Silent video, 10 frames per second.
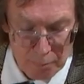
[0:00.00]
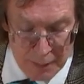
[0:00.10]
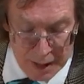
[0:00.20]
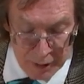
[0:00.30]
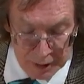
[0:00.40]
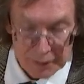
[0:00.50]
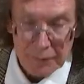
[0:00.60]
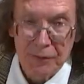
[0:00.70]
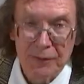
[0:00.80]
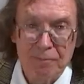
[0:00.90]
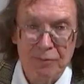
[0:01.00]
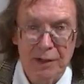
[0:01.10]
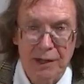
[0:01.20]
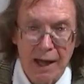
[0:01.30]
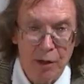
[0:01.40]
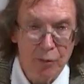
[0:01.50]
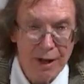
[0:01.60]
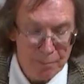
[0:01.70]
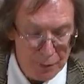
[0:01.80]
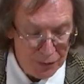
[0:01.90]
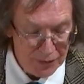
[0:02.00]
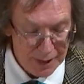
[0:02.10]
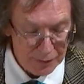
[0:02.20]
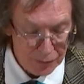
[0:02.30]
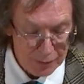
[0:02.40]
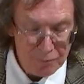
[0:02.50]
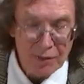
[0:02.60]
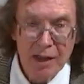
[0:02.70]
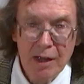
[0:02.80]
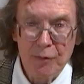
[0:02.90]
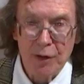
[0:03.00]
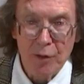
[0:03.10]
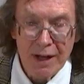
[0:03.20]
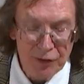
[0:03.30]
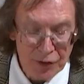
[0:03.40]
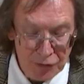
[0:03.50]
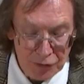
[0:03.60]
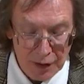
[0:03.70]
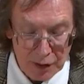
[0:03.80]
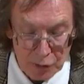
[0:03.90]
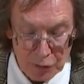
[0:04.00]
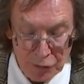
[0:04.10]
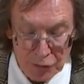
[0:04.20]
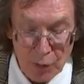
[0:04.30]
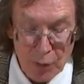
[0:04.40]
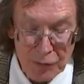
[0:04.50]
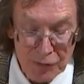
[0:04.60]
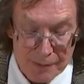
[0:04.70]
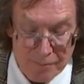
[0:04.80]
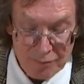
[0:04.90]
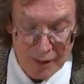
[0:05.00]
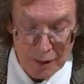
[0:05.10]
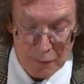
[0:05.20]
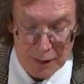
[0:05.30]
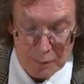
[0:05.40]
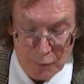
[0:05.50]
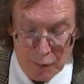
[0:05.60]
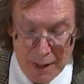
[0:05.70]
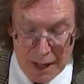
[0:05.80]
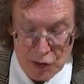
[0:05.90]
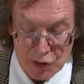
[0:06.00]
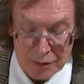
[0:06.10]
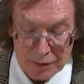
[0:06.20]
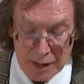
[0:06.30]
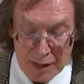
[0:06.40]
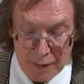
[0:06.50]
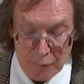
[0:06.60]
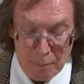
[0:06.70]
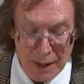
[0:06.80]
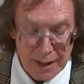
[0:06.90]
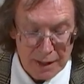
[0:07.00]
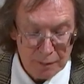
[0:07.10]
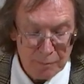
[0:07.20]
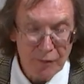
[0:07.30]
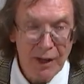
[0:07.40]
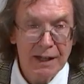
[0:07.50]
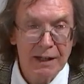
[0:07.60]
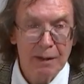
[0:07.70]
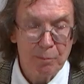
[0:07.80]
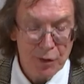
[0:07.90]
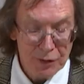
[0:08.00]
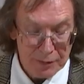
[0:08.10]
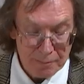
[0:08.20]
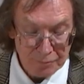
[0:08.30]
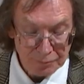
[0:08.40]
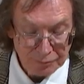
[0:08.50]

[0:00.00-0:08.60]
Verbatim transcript: Burials now represent the greatest single source of information for pagan Viking Britain.